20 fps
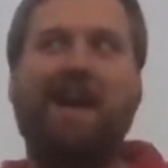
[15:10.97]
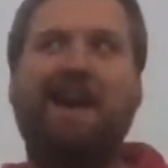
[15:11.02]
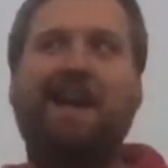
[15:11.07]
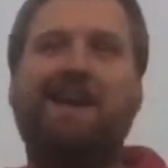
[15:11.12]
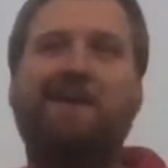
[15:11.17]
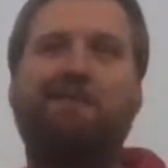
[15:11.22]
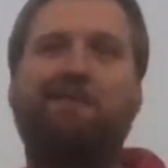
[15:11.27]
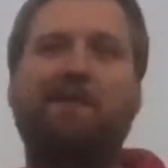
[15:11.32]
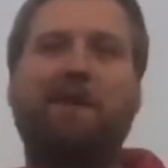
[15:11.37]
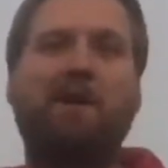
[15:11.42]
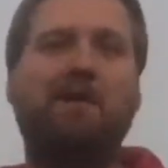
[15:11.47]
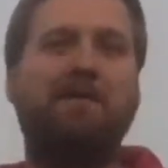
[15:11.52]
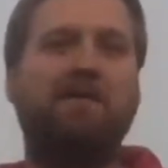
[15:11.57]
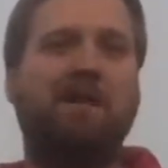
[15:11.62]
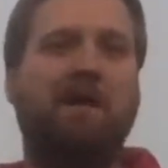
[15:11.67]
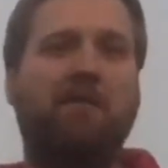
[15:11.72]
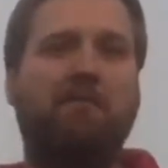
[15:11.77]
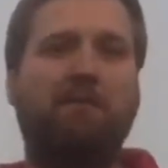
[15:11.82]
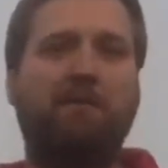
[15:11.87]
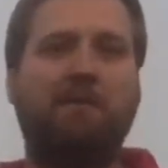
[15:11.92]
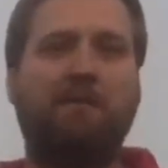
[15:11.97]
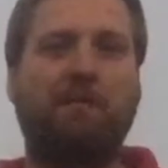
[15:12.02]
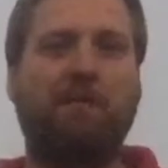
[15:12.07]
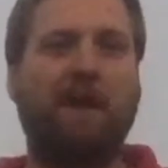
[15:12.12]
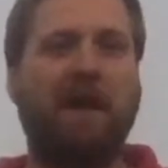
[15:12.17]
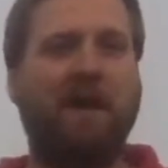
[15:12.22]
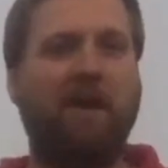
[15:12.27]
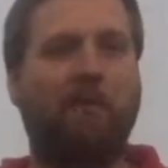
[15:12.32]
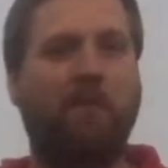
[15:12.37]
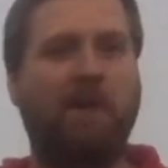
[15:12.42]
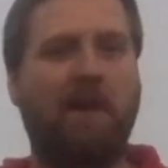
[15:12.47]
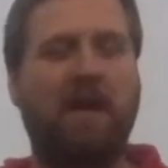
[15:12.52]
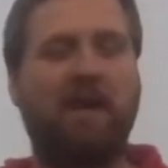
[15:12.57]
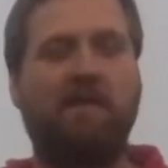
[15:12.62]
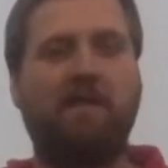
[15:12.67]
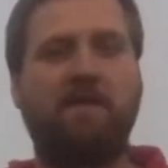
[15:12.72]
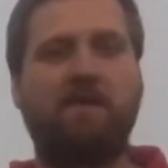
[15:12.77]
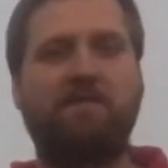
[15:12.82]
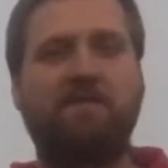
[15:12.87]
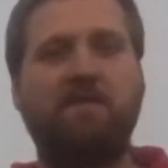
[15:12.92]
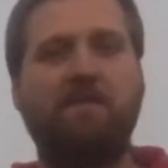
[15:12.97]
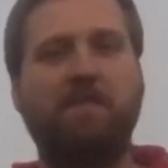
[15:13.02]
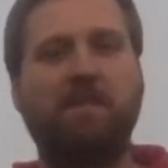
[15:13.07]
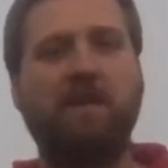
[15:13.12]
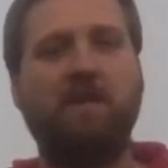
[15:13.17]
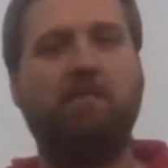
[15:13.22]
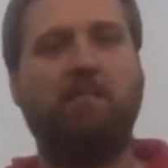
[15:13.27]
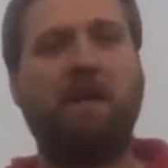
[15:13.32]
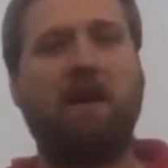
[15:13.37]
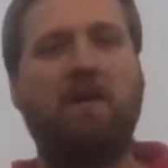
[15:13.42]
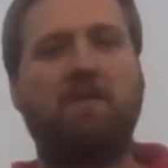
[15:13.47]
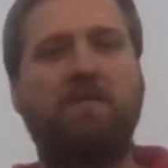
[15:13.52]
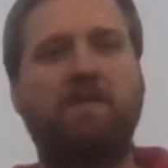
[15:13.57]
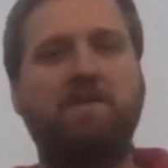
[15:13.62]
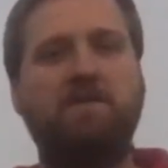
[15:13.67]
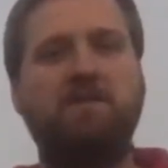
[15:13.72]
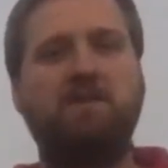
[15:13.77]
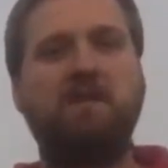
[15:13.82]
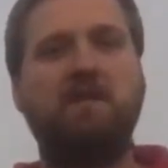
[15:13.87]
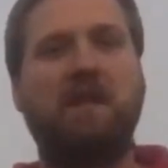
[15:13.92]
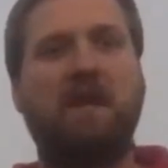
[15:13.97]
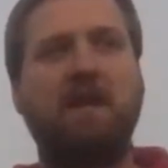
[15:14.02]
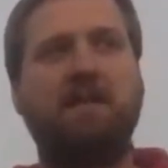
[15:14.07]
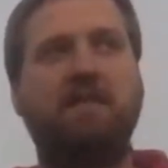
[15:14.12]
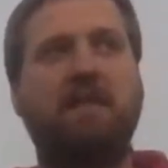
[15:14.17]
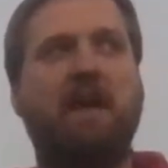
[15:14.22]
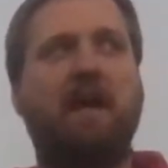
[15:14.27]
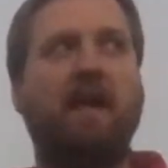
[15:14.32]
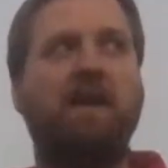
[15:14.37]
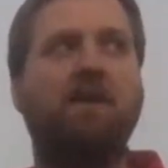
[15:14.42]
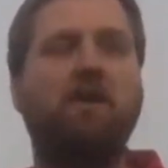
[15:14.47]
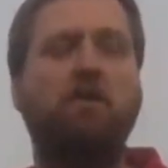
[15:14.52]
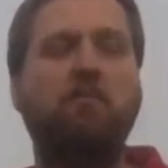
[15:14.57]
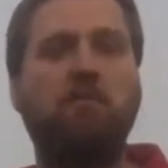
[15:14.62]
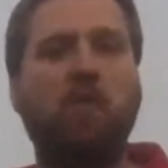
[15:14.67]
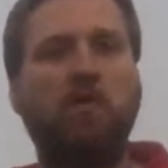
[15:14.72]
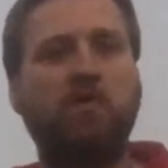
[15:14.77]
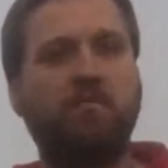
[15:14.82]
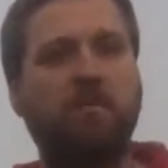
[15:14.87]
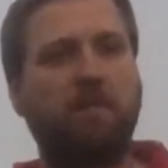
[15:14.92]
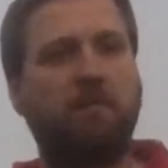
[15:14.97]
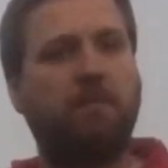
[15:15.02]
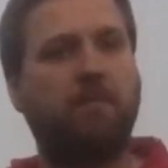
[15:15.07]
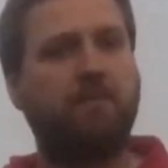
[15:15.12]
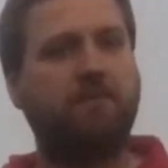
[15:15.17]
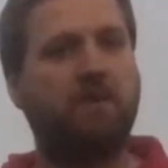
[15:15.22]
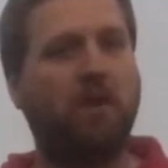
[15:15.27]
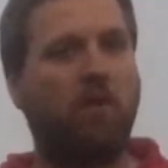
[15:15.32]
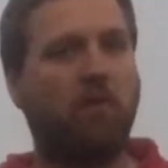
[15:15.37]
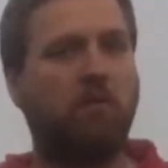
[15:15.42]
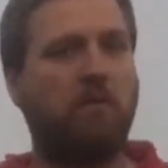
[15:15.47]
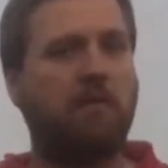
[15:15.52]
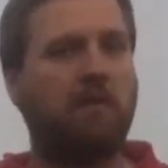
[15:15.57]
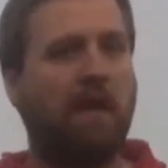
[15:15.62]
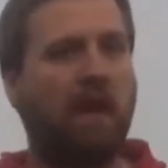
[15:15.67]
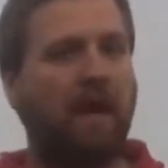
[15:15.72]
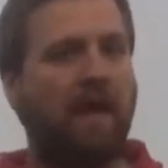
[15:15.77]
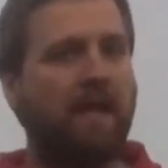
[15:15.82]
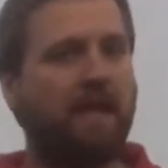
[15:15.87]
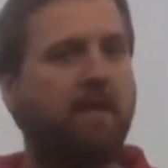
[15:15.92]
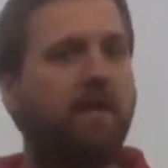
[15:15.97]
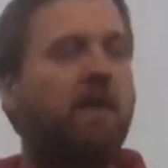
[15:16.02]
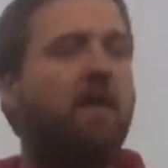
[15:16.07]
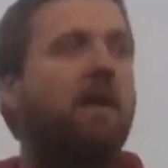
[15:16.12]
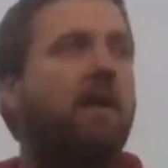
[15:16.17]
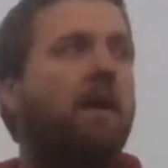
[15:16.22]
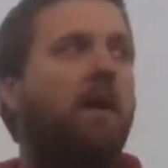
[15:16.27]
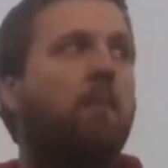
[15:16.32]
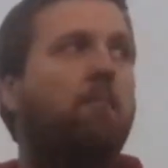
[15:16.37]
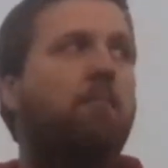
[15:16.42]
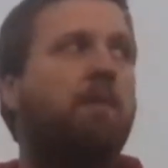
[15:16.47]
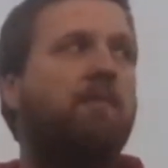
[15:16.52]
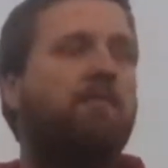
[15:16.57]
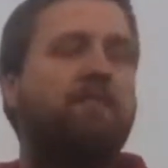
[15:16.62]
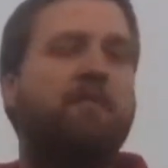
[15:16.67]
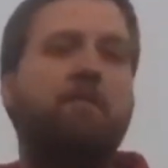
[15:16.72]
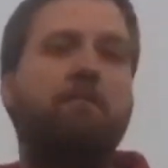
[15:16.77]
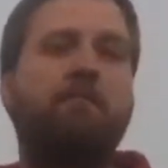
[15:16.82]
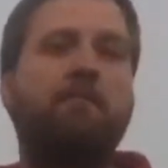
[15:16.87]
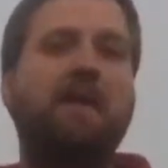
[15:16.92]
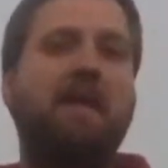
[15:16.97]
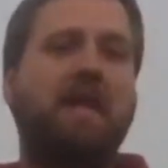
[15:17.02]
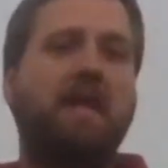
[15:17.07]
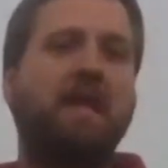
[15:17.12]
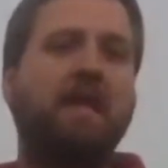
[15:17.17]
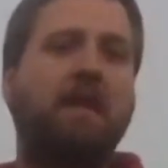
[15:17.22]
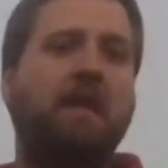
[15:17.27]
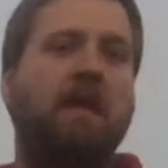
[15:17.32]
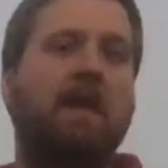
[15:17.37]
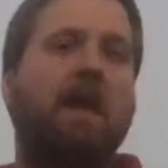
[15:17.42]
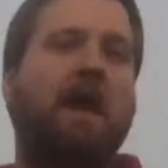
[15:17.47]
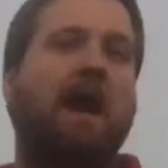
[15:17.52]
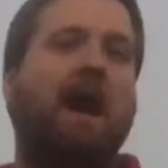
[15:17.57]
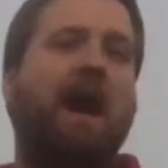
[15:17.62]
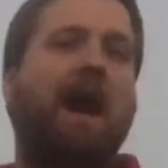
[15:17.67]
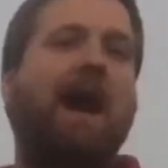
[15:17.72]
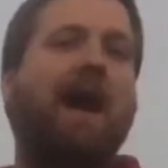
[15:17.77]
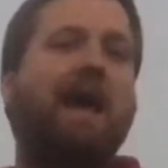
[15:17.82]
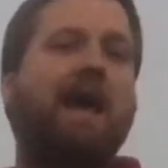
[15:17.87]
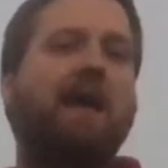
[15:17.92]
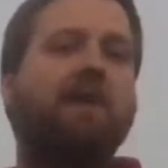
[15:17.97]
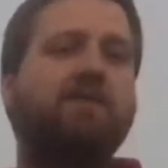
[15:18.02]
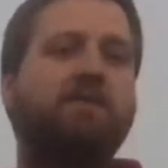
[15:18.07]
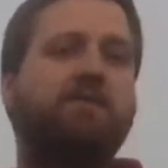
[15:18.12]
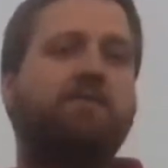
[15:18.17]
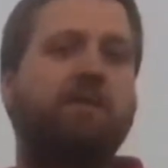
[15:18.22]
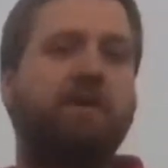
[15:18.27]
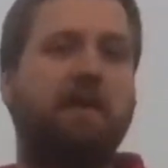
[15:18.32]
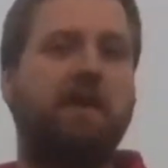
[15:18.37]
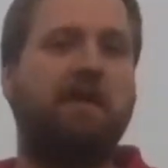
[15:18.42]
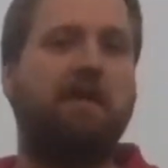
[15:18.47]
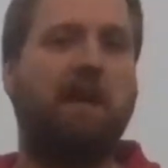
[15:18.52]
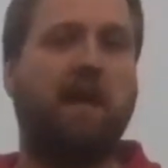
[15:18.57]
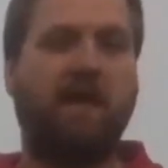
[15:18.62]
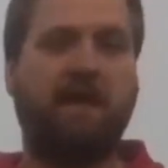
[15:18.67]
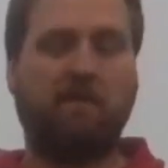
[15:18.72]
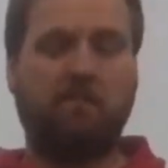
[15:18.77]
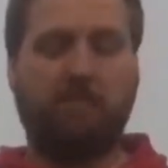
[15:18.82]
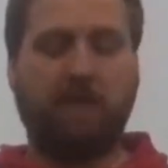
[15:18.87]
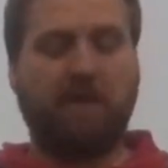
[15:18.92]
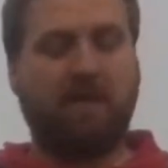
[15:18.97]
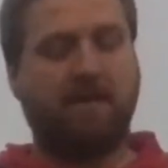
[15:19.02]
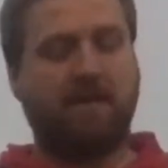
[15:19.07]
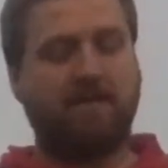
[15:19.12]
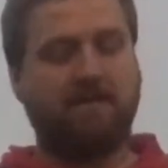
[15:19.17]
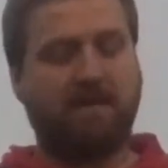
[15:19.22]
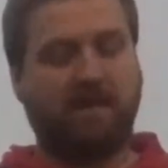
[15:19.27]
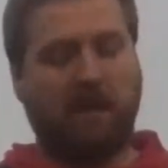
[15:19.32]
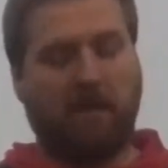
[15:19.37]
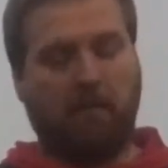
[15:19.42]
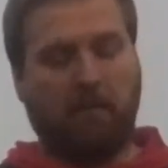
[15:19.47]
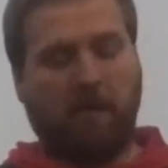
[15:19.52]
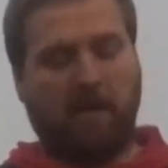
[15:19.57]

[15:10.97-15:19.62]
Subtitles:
and I fell in love with it right away. There's something about the G-Line that I know most people don't like, but for me, I actually really like it because it